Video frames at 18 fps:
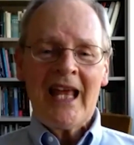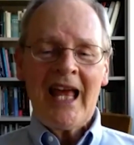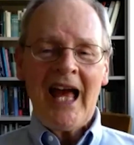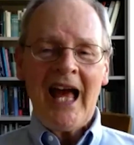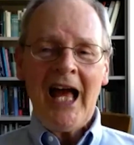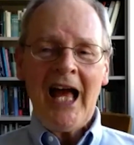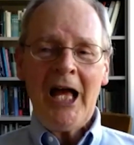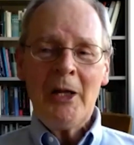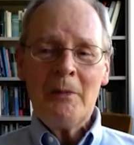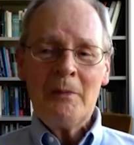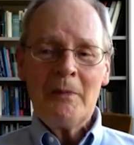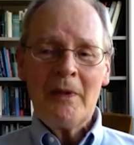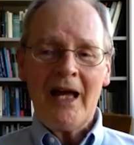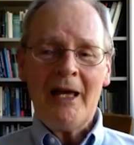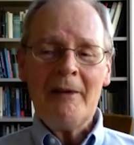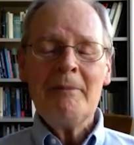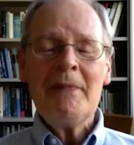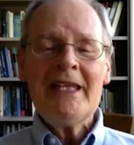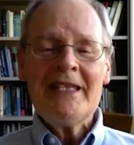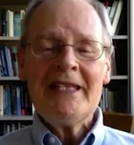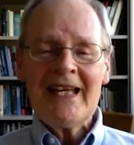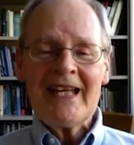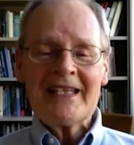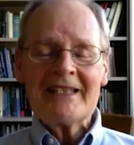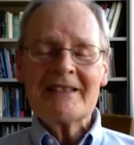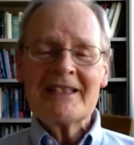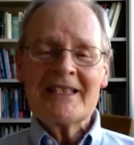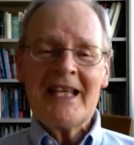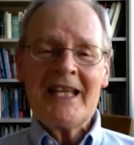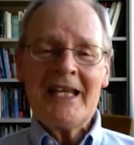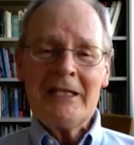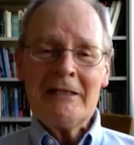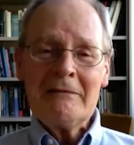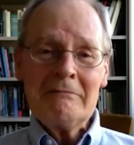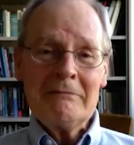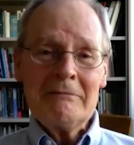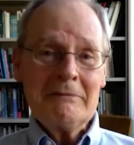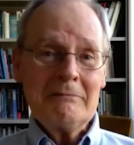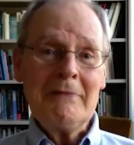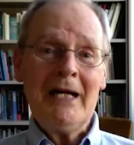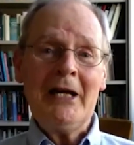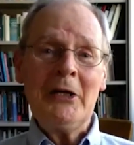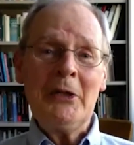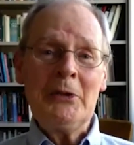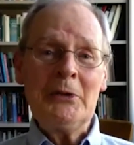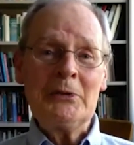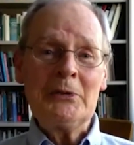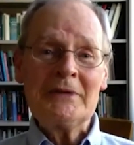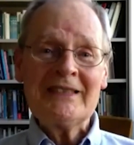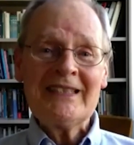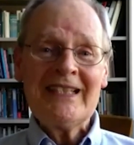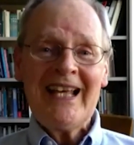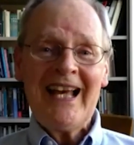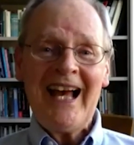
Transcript: um, I made that saying my own.